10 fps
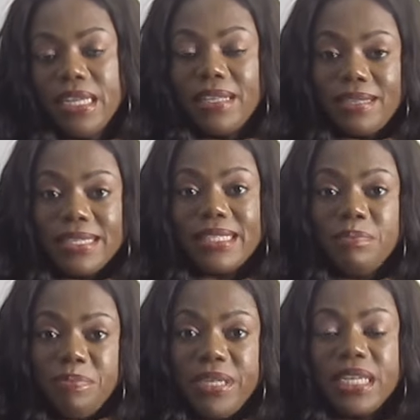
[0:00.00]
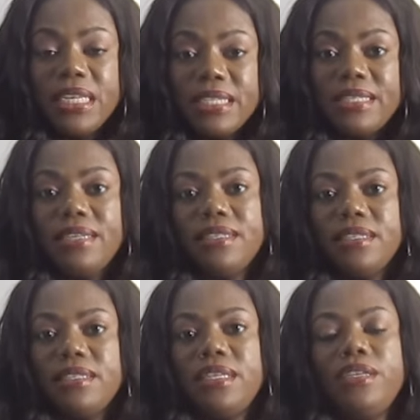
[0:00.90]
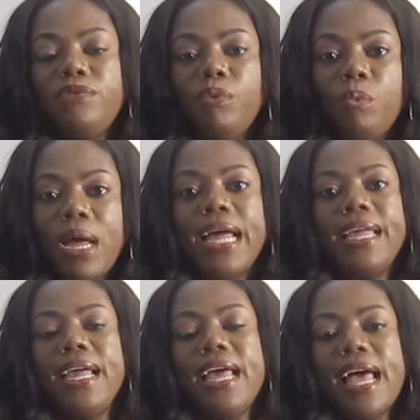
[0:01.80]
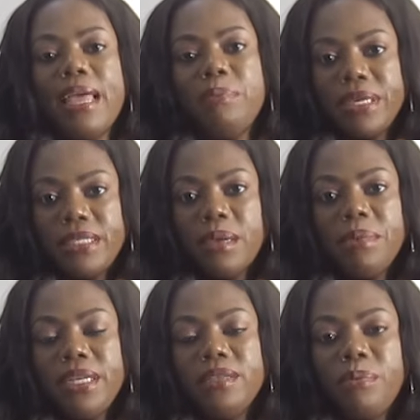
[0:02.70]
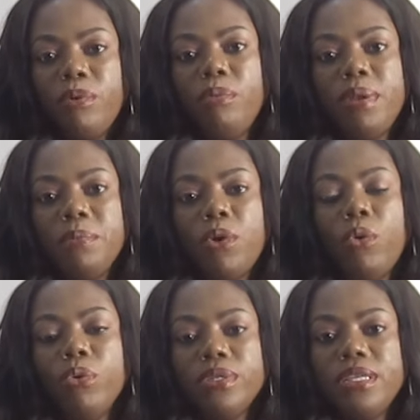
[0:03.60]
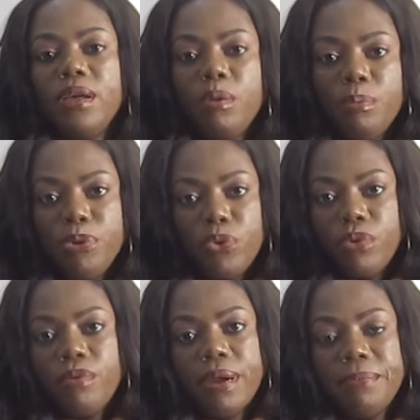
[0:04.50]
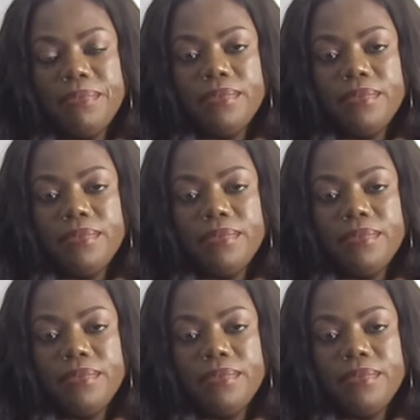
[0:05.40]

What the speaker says: This immediately sets the stage for why I am examining the problem called Boko Haram.